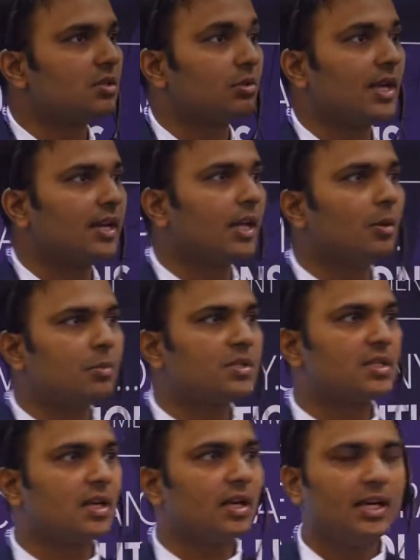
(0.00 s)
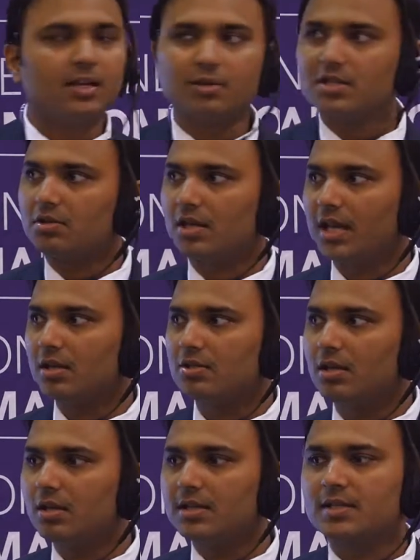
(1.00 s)
So that helps increase your cake
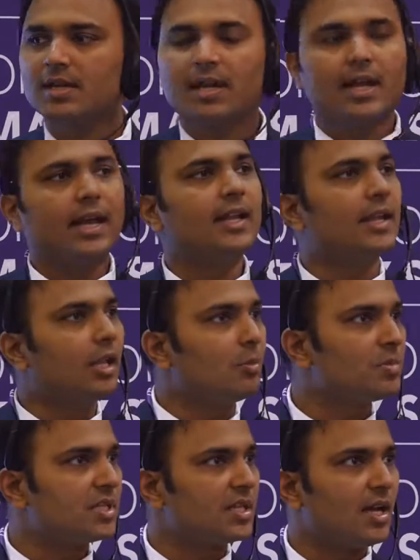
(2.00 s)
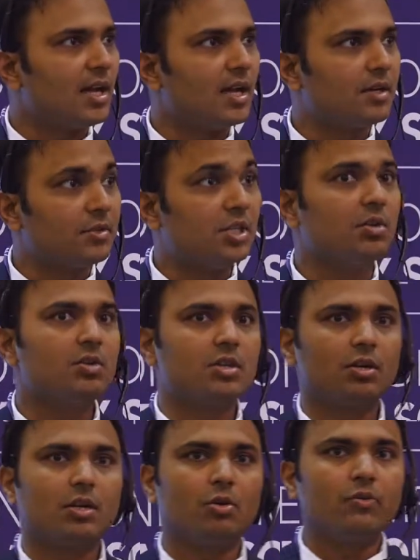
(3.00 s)
solids and helps
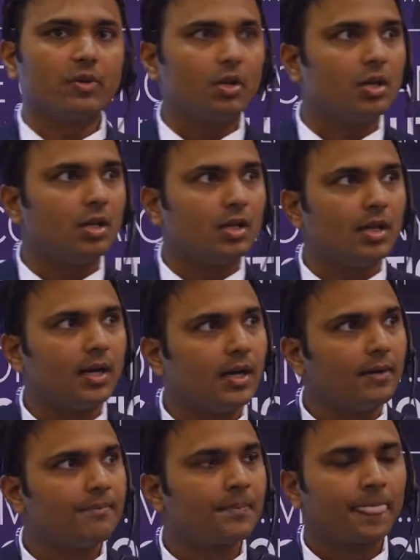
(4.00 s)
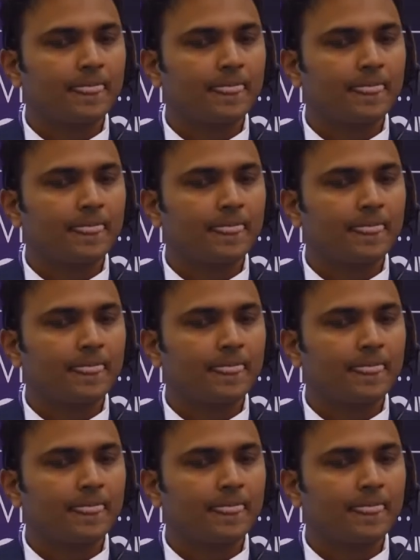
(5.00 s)
reduce your overall